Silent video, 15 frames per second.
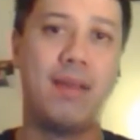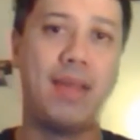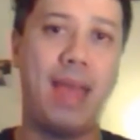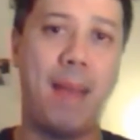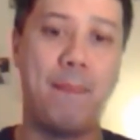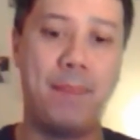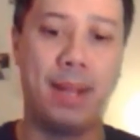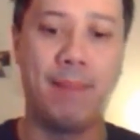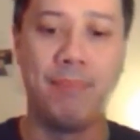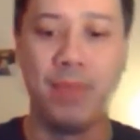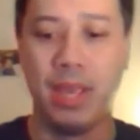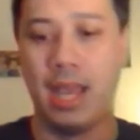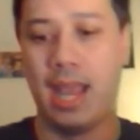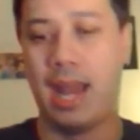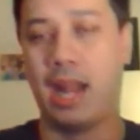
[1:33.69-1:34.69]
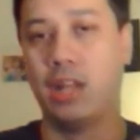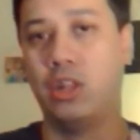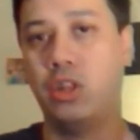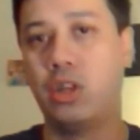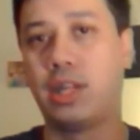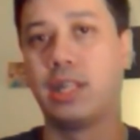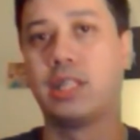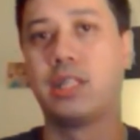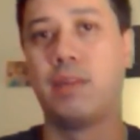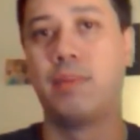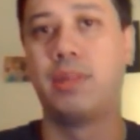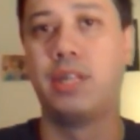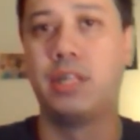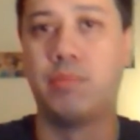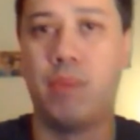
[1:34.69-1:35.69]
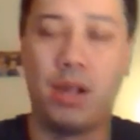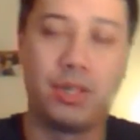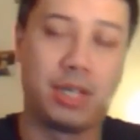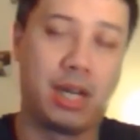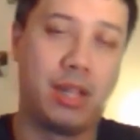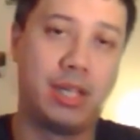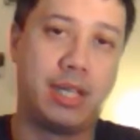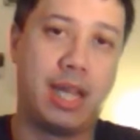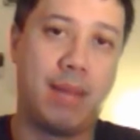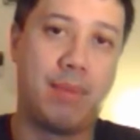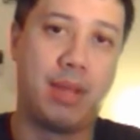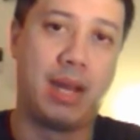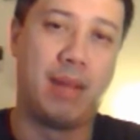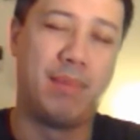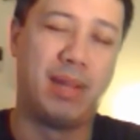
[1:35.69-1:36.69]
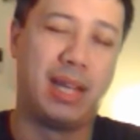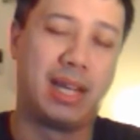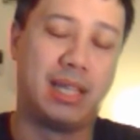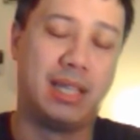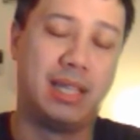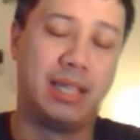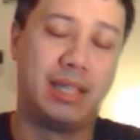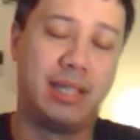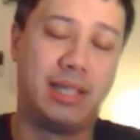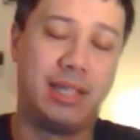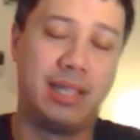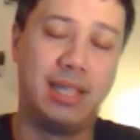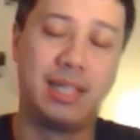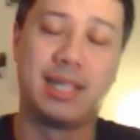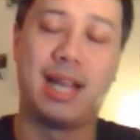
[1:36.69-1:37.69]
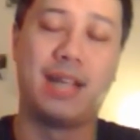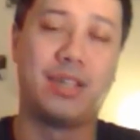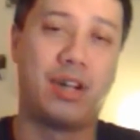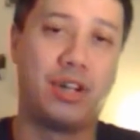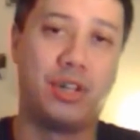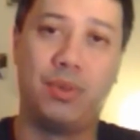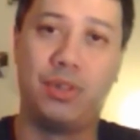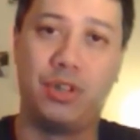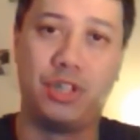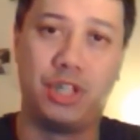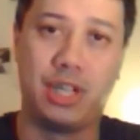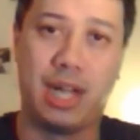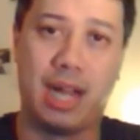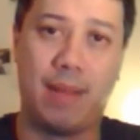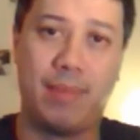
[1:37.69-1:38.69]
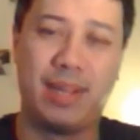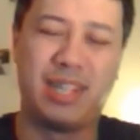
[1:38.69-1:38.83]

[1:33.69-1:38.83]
Epic, and I look at some of these models here on the table, and I'm like, these guys aren't doing their job.